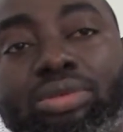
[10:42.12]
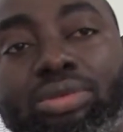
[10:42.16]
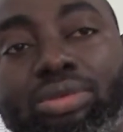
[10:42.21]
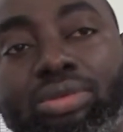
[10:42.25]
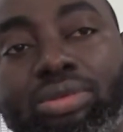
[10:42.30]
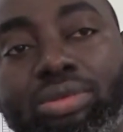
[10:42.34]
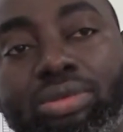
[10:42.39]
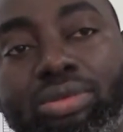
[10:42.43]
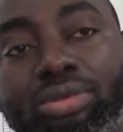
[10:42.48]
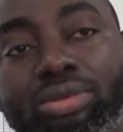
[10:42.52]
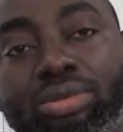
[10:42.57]

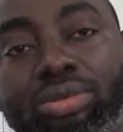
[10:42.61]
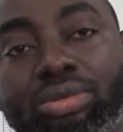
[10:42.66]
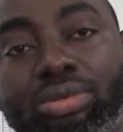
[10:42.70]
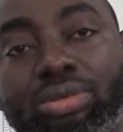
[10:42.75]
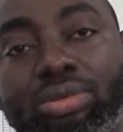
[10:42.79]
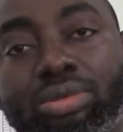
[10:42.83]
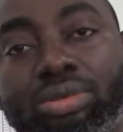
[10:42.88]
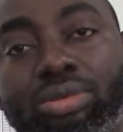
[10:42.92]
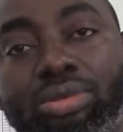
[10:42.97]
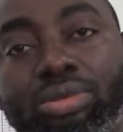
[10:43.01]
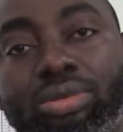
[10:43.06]

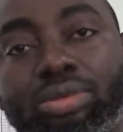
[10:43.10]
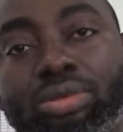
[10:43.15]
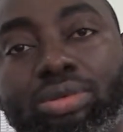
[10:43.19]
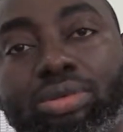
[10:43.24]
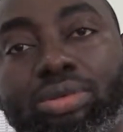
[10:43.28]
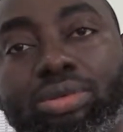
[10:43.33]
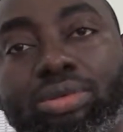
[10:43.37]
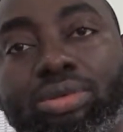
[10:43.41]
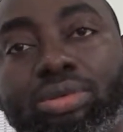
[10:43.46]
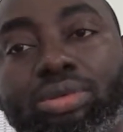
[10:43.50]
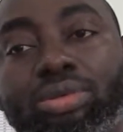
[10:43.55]

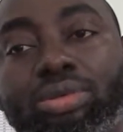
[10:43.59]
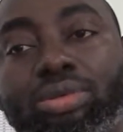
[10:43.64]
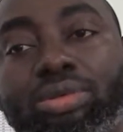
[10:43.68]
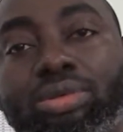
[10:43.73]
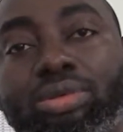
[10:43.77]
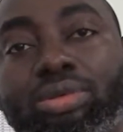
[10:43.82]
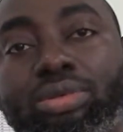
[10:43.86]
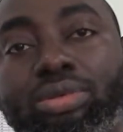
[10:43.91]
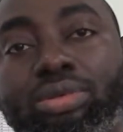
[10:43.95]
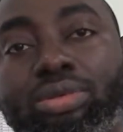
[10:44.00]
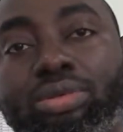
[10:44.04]

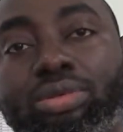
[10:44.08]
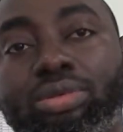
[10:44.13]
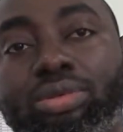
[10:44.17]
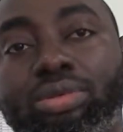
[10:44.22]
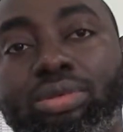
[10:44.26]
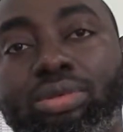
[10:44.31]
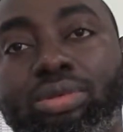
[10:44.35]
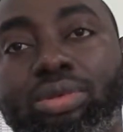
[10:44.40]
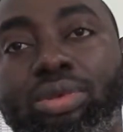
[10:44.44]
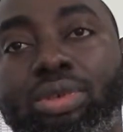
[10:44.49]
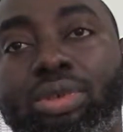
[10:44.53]
(no one is talking)